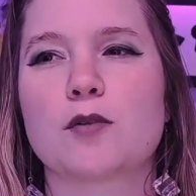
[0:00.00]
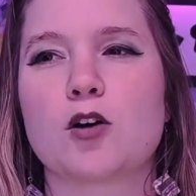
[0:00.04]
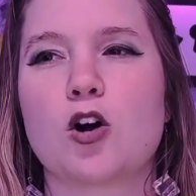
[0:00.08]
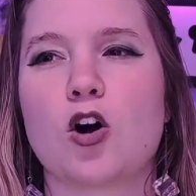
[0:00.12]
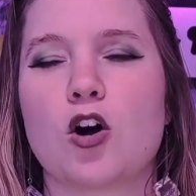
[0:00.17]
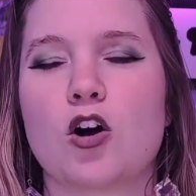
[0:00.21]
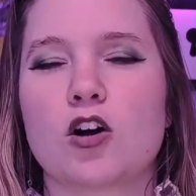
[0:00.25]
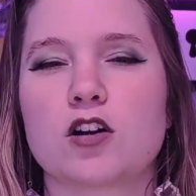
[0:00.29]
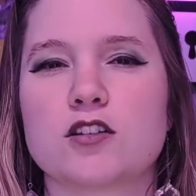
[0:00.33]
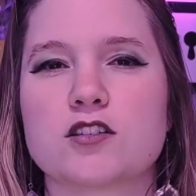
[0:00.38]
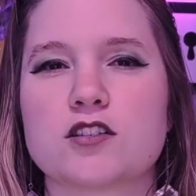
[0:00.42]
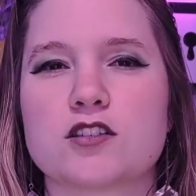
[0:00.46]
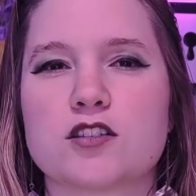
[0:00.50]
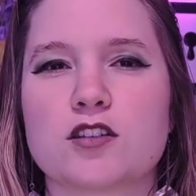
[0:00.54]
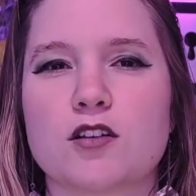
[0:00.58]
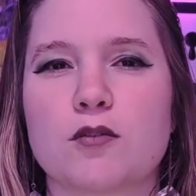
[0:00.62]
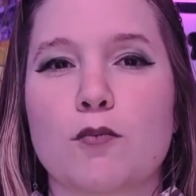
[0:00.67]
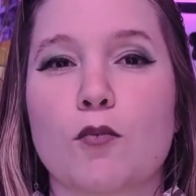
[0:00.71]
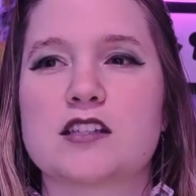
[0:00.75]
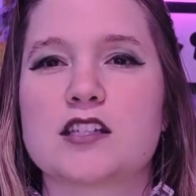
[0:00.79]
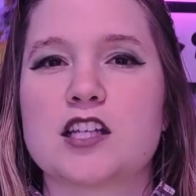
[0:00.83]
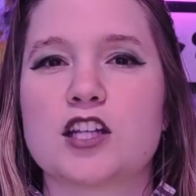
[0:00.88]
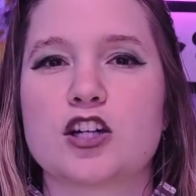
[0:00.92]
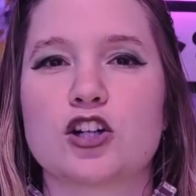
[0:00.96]
cards
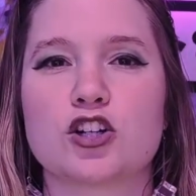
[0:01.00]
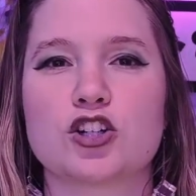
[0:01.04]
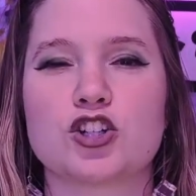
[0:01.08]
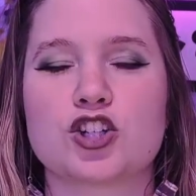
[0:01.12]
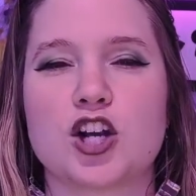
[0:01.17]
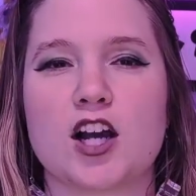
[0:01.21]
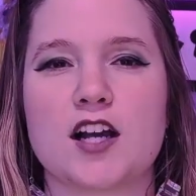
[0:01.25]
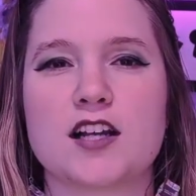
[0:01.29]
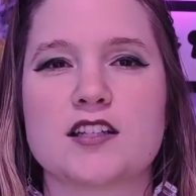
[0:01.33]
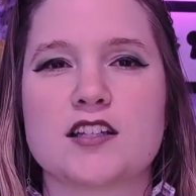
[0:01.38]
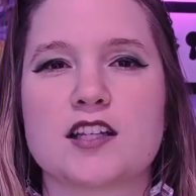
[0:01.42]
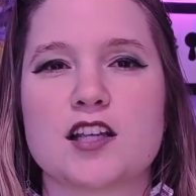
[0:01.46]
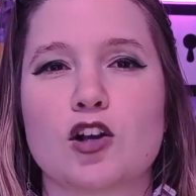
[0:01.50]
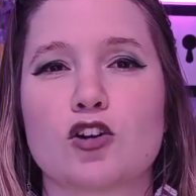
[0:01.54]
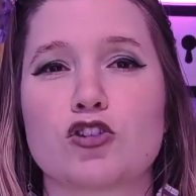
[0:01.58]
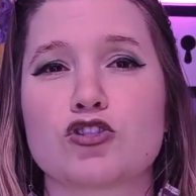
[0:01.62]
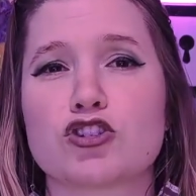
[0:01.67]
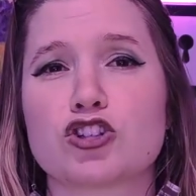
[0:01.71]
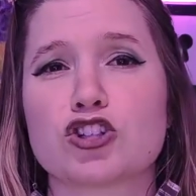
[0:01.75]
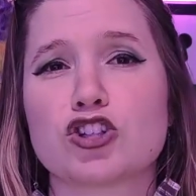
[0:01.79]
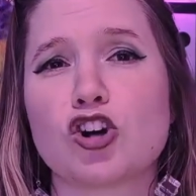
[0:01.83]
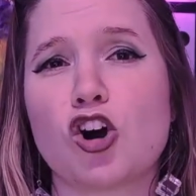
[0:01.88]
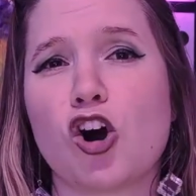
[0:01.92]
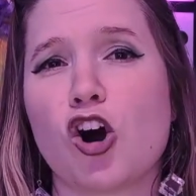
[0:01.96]
synergizing or
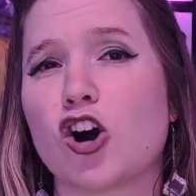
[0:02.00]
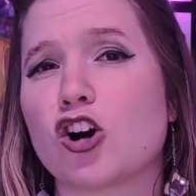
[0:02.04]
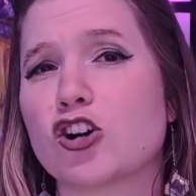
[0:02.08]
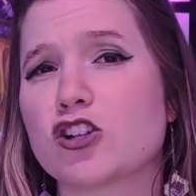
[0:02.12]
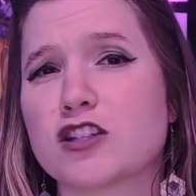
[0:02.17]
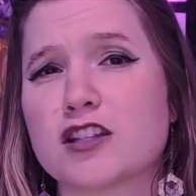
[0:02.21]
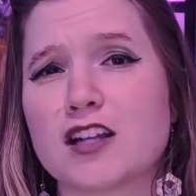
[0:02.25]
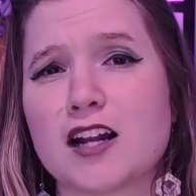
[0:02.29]
just cards